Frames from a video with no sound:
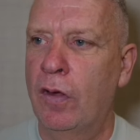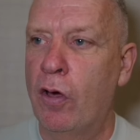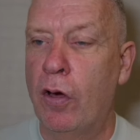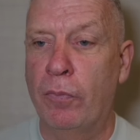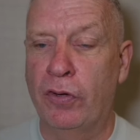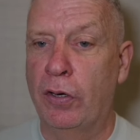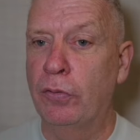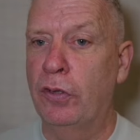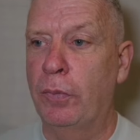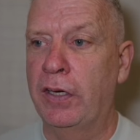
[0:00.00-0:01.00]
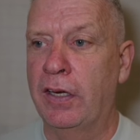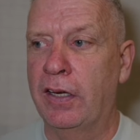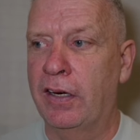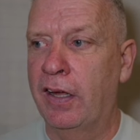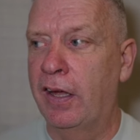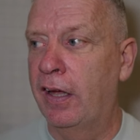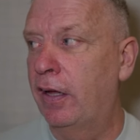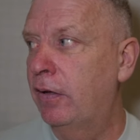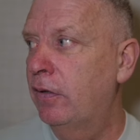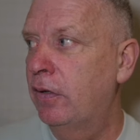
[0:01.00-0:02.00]
Well, I'm thrilled to be
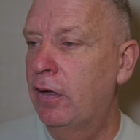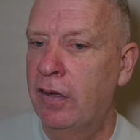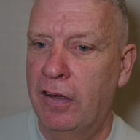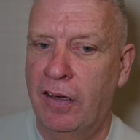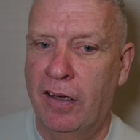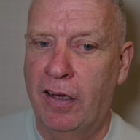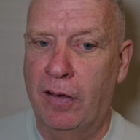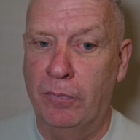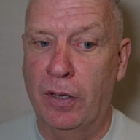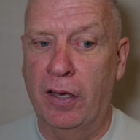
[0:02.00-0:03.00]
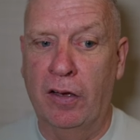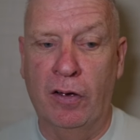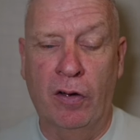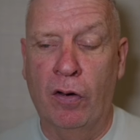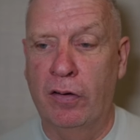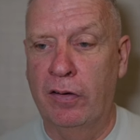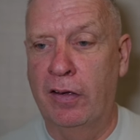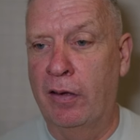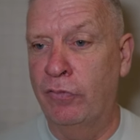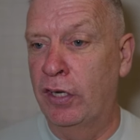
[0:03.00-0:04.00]
here. I'm
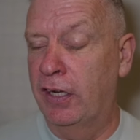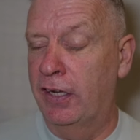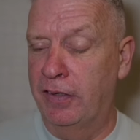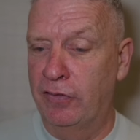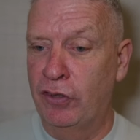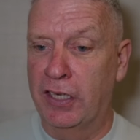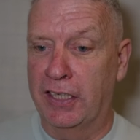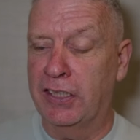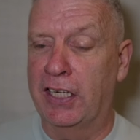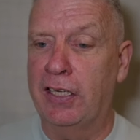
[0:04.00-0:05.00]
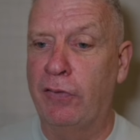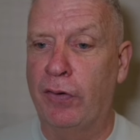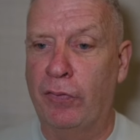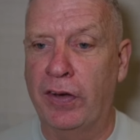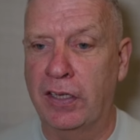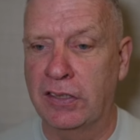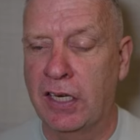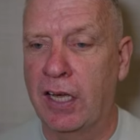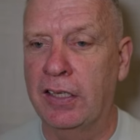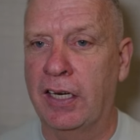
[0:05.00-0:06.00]
really, really excited for the fight on
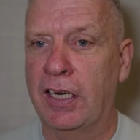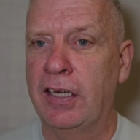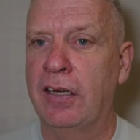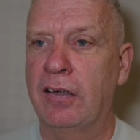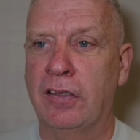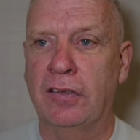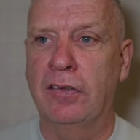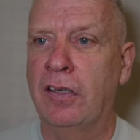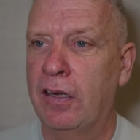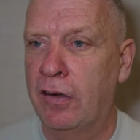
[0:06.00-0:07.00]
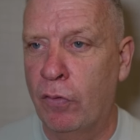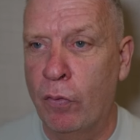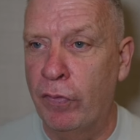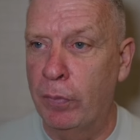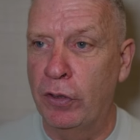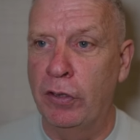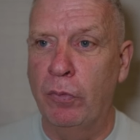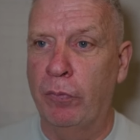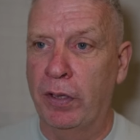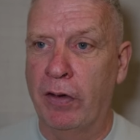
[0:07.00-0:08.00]
Saturday night, and over the moon that
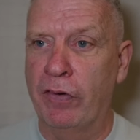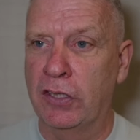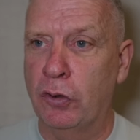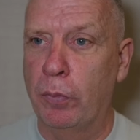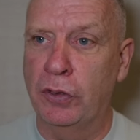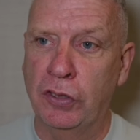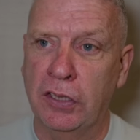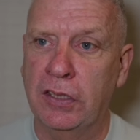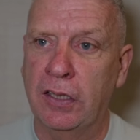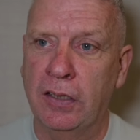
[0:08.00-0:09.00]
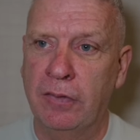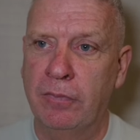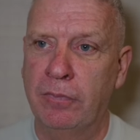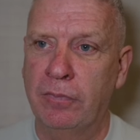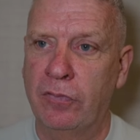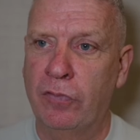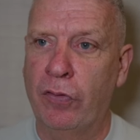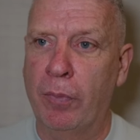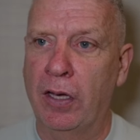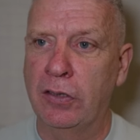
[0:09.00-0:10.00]
we've been given this opportunity for
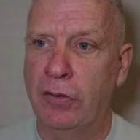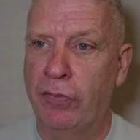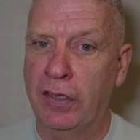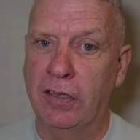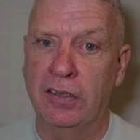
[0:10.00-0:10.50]
Martin to fight